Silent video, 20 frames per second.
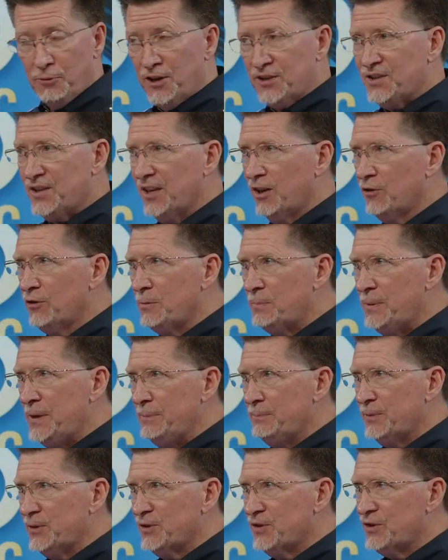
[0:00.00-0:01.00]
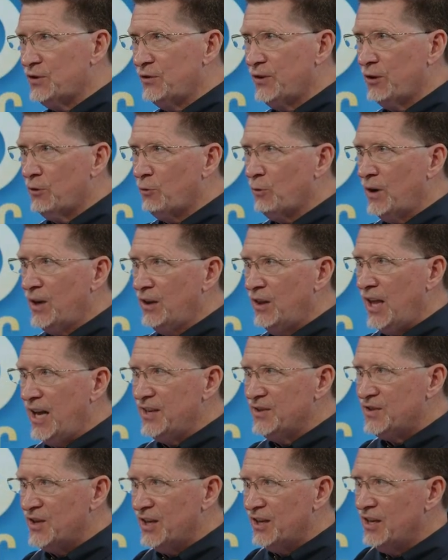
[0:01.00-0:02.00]
they're pressing other people's. So they're
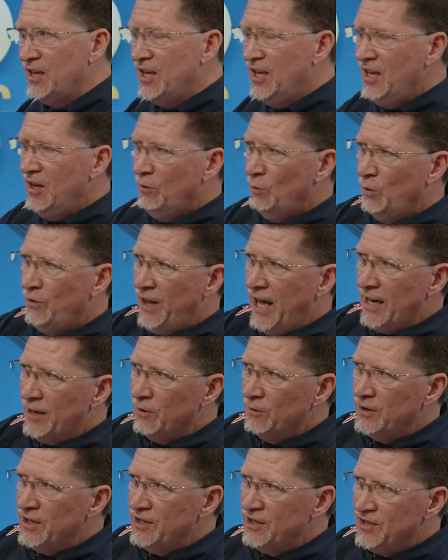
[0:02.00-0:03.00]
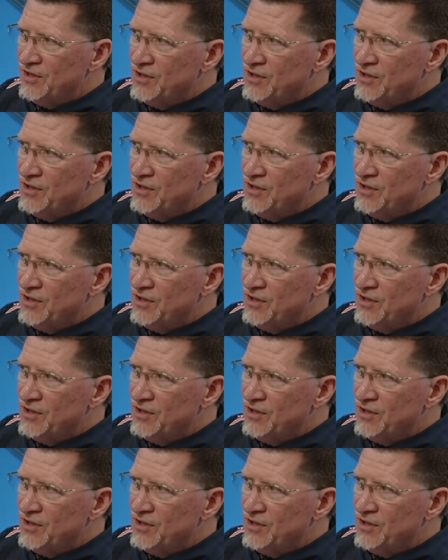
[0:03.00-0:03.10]
realizing, well, not only